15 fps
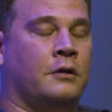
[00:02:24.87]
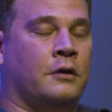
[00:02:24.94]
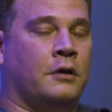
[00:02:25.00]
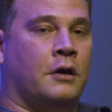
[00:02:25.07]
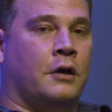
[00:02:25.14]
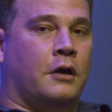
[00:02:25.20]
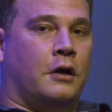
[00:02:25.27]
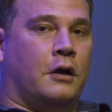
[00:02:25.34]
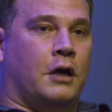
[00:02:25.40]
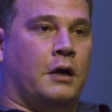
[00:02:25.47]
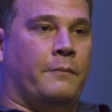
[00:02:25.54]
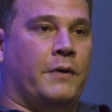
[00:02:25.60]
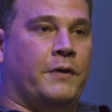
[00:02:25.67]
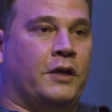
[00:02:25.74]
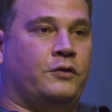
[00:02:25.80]

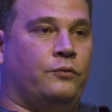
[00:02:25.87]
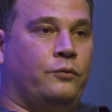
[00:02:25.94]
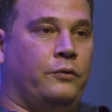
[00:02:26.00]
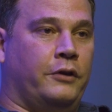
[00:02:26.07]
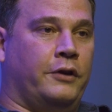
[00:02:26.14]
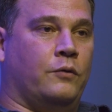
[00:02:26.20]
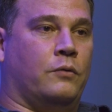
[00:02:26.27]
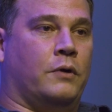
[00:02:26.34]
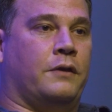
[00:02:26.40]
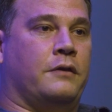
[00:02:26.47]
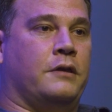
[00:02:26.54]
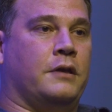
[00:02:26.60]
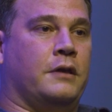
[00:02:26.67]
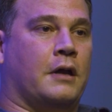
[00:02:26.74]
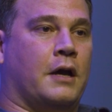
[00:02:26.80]
Mm-hmm. And that's really what
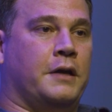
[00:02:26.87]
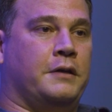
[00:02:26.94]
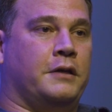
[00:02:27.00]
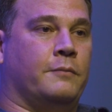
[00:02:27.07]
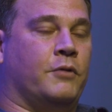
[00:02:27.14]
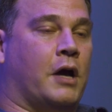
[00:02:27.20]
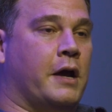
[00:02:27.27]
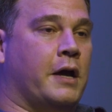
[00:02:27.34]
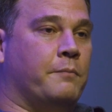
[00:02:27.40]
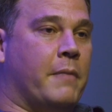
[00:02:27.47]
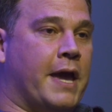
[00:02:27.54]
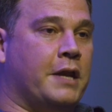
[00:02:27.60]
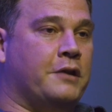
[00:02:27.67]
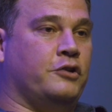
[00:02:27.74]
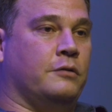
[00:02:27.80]
the idea behind
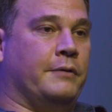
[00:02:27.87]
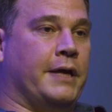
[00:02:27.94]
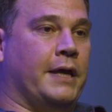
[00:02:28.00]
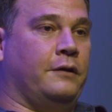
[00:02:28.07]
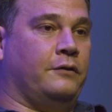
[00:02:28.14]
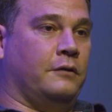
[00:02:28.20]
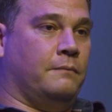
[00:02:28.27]
managed Kubernetes,